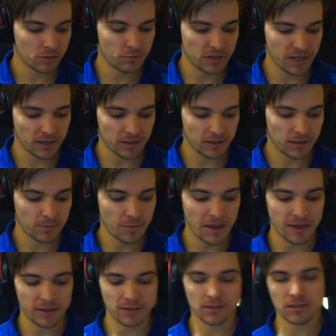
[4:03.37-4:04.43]
Deck
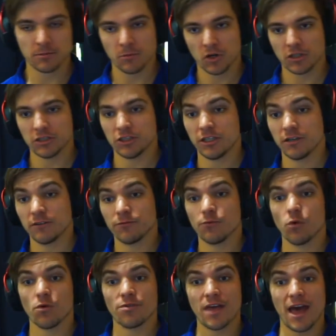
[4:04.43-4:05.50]
commands the market share
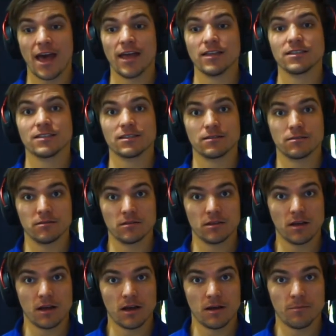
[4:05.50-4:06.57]
for that
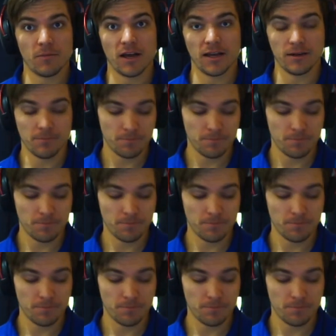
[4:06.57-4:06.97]
item.